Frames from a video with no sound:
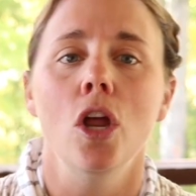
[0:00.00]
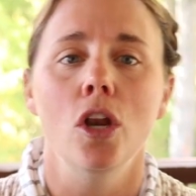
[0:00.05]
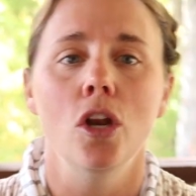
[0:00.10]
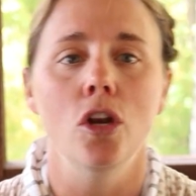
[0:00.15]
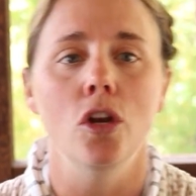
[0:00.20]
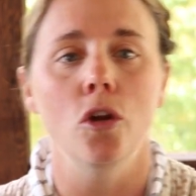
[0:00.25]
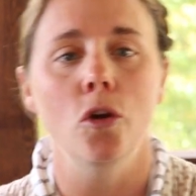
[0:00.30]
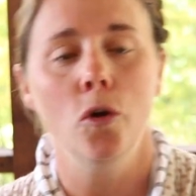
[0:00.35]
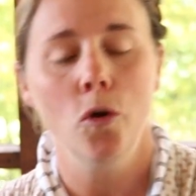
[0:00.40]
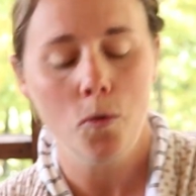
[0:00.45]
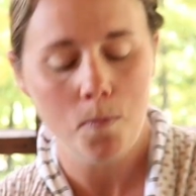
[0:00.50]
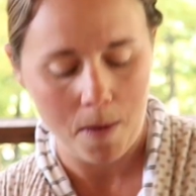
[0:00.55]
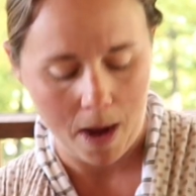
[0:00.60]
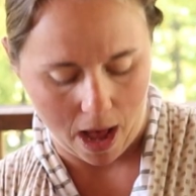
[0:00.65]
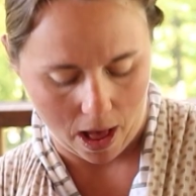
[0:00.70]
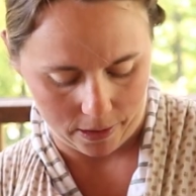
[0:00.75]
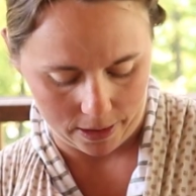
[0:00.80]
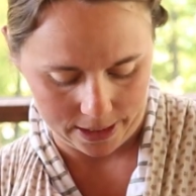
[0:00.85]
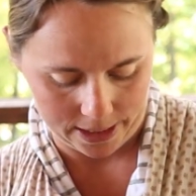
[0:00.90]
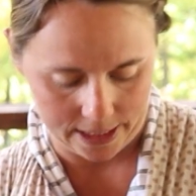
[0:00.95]
new
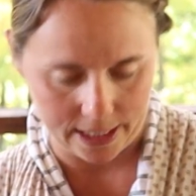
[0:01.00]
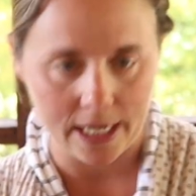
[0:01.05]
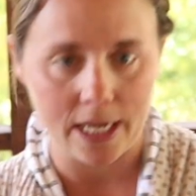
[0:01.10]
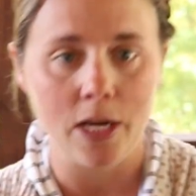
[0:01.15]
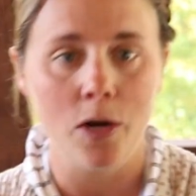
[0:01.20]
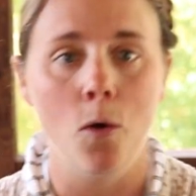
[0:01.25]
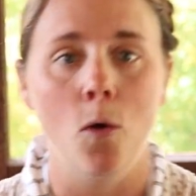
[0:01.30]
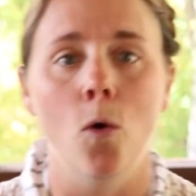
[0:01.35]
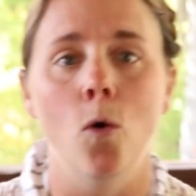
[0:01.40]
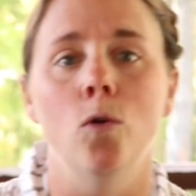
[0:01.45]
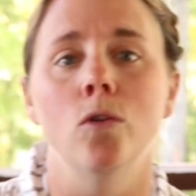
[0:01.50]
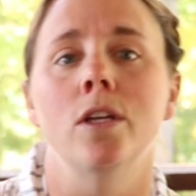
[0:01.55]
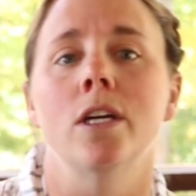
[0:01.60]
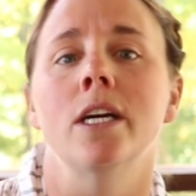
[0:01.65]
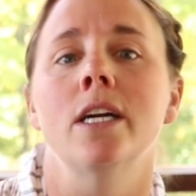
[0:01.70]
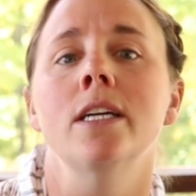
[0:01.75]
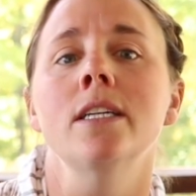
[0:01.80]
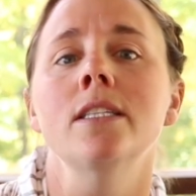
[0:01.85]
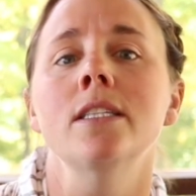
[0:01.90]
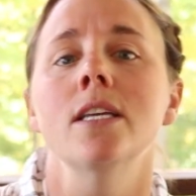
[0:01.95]
policy
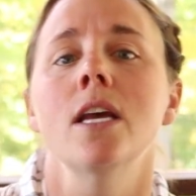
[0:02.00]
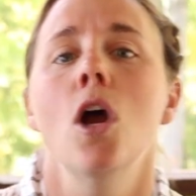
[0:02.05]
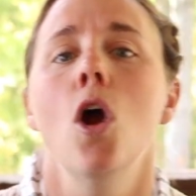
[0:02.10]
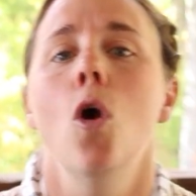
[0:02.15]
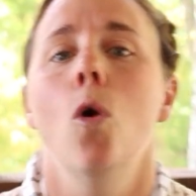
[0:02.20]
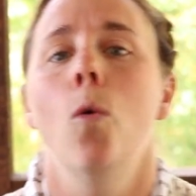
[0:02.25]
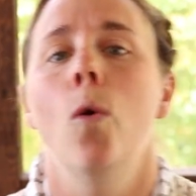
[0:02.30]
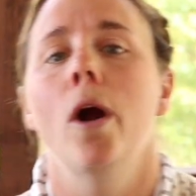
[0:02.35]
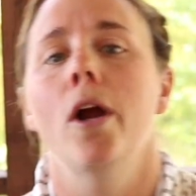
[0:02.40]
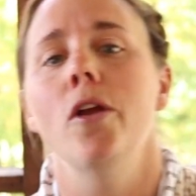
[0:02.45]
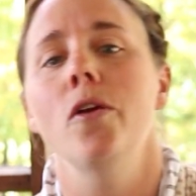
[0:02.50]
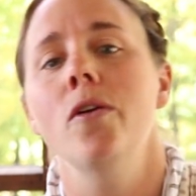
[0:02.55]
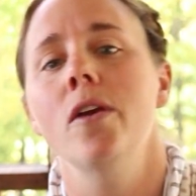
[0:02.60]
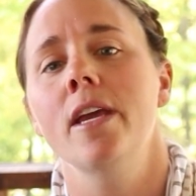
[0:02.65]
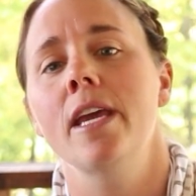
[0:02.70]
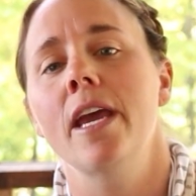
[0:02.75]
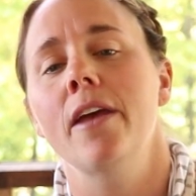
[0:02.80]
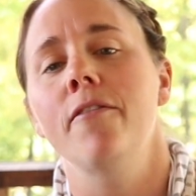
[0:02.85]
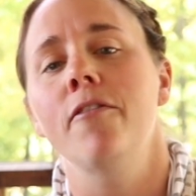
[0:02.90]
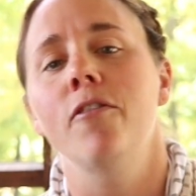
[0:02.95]
holders where you
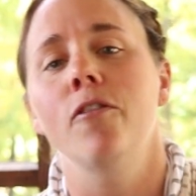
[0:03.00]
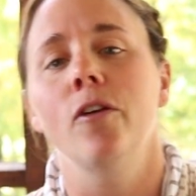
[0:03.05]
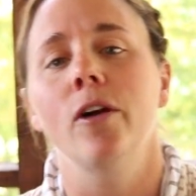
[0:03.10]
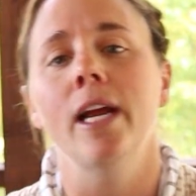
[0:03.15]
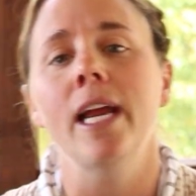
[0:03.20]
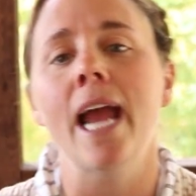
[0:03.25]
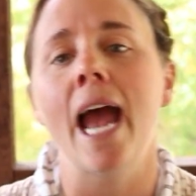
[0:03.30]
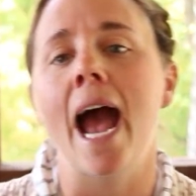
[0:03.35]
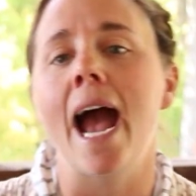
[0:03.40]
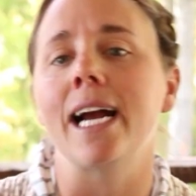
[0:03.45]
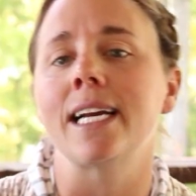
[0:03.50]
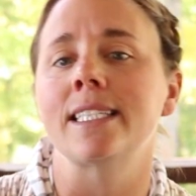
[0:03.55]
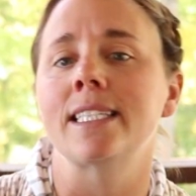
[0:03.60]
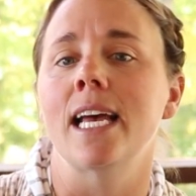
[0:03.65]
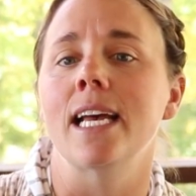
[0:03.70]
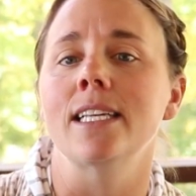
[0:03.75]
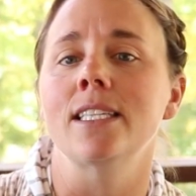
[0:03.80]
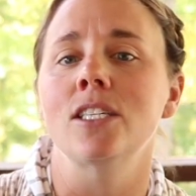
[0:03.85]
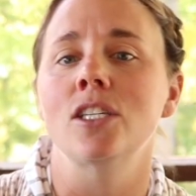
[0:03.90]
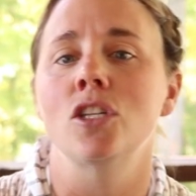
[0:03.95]
can get free
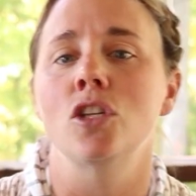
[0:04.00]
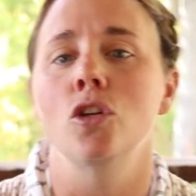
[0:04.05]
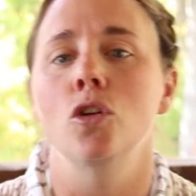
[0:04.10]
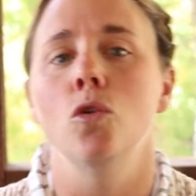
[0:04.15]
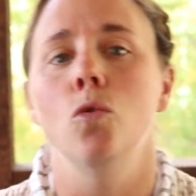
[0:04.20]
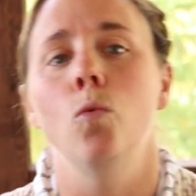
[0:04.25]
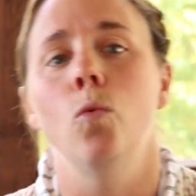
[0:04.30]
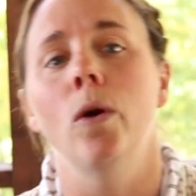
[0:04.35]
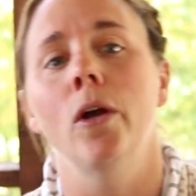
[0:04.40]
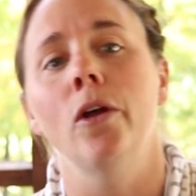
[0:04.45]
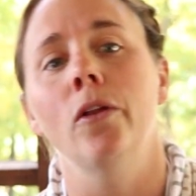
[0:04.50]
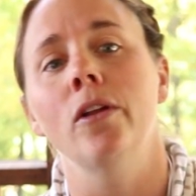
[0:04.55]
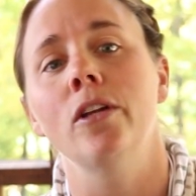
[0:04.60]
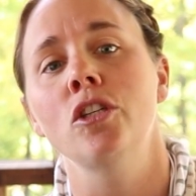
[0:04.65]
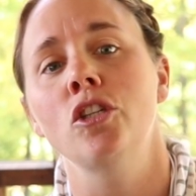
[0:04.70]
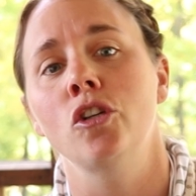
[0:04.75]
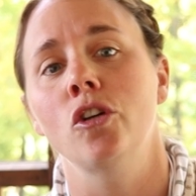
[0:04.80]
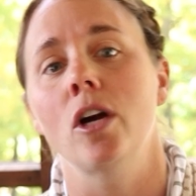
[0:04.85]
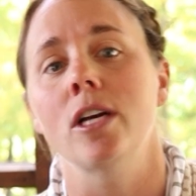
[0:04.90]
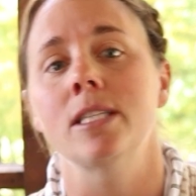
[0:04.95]
access to will
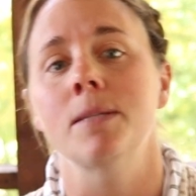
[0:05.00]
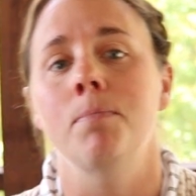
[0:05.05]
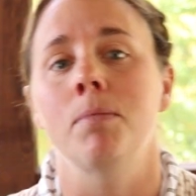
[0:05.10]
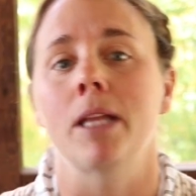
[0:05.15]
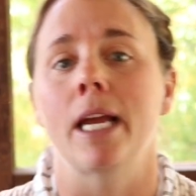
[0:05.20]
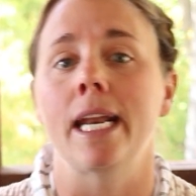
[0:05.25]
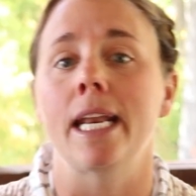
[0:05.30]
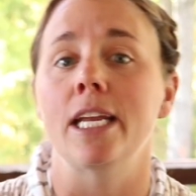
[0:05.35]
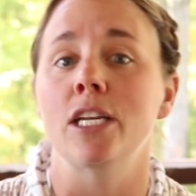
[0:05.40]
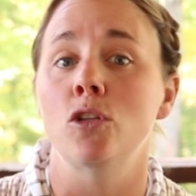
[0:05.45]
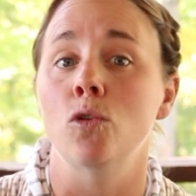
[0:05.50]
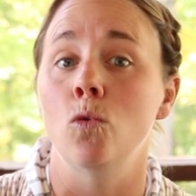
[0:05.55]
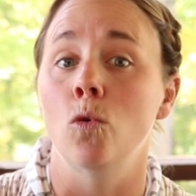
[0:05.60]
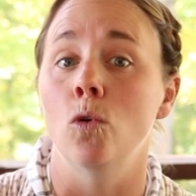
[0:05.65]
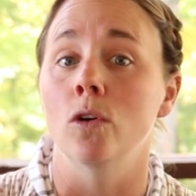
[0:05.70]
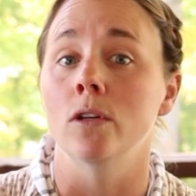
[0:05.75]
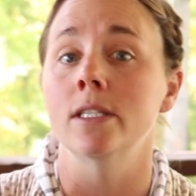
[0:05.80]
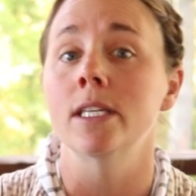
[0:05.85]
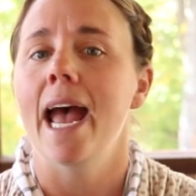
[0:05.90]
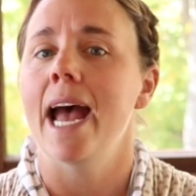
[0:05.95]
and trust planning
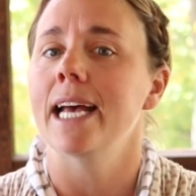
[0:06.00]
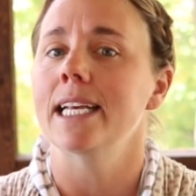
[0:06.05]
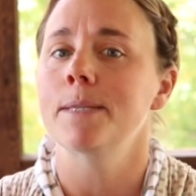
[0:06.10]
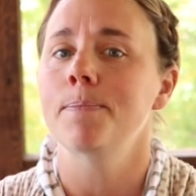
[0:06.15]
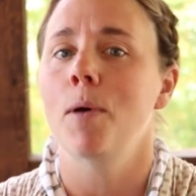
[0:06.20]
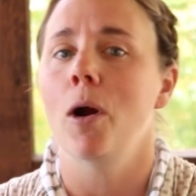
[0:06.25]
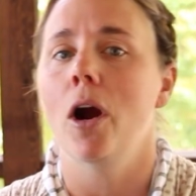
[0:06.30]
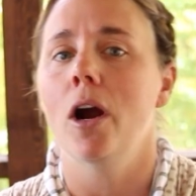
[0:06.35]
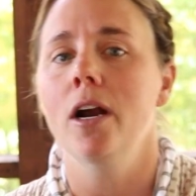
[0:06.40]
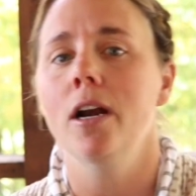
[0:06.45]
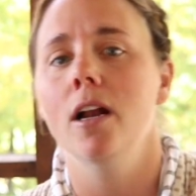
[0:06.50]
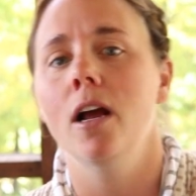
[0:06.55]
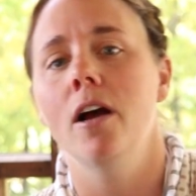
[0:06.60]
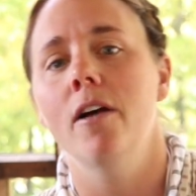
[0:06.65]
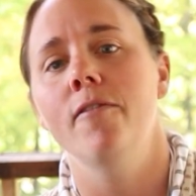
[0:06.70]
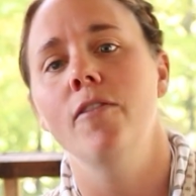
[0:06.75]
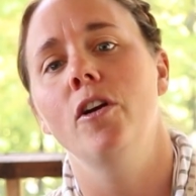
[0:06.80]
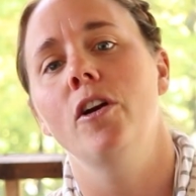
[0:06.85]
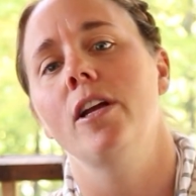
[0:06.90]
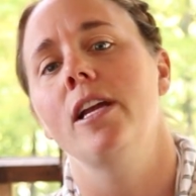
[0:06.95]
tools as part
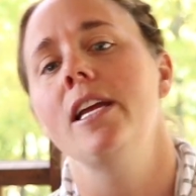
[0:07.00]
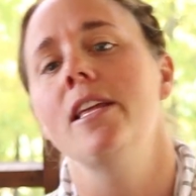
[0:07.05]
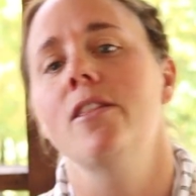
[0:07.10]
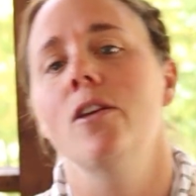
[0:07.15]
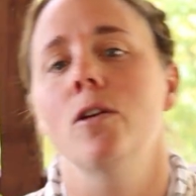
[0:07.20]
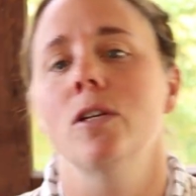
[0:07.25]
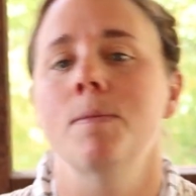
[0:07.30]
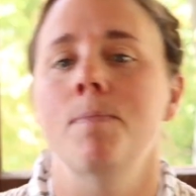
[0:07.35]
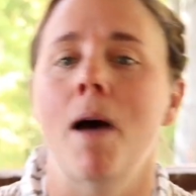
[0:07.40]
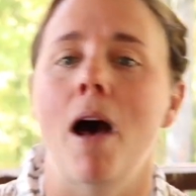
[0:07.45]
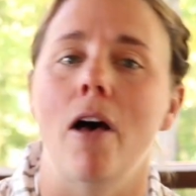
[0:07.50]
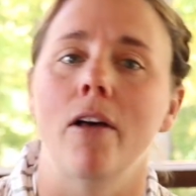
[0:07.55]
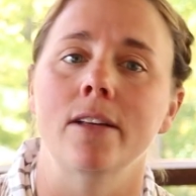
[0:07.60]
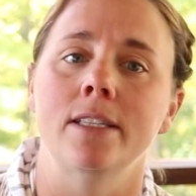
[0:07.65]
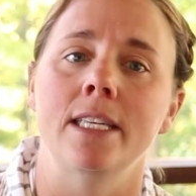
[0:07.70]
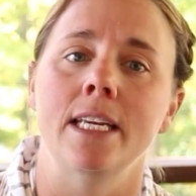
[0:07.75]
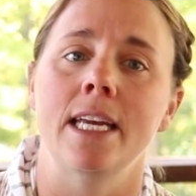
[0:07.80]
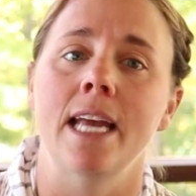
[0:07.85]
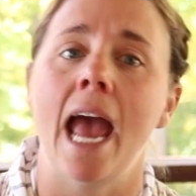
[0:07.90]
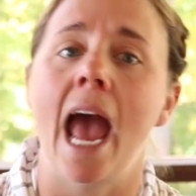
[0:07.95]
of your ethos
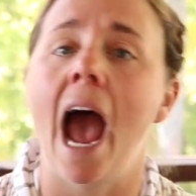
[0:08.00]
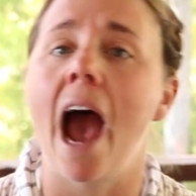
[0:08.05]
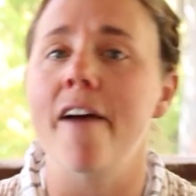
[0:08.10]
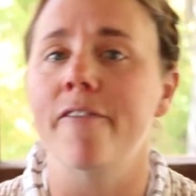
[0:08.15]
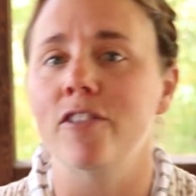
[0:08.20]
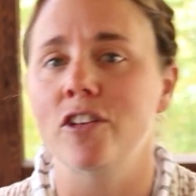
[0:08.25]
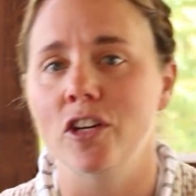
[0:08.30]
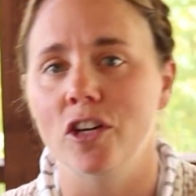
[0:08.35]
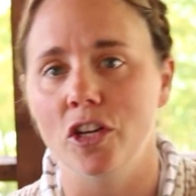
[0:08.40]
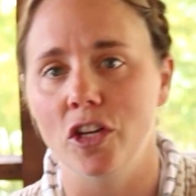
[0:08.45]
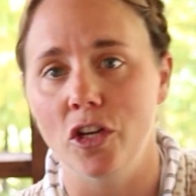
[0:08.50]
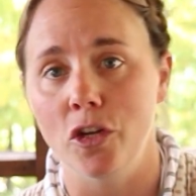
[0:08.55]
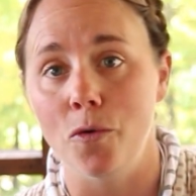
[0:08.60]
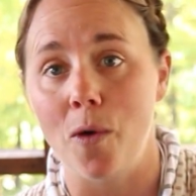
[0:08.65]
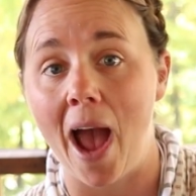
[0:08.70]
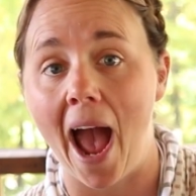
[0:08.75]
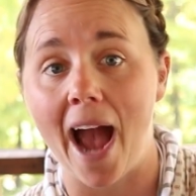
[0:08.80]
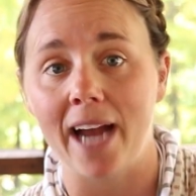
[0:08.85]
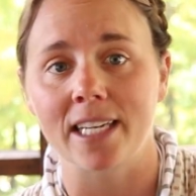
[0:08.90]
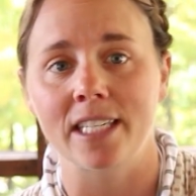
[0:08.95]
policy after
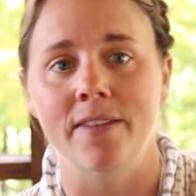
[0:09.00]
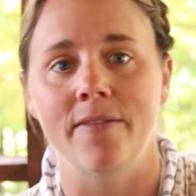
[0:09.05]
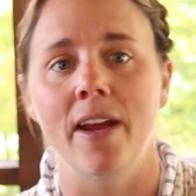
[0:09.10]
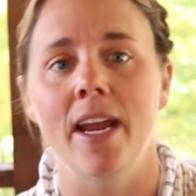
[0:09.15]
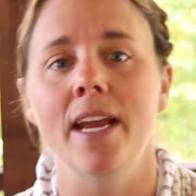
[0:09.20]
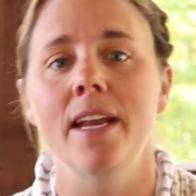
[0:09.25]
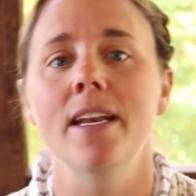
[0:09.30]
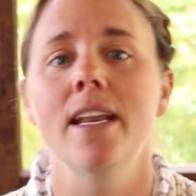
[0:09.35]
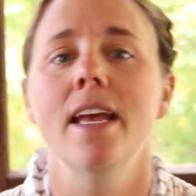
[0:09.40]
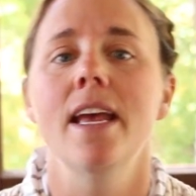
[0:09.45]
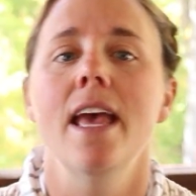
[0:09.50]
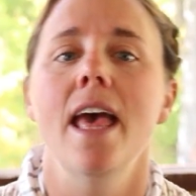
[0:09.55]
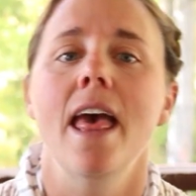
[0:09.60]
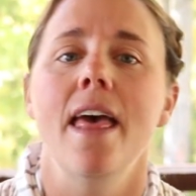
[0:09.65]
you activate.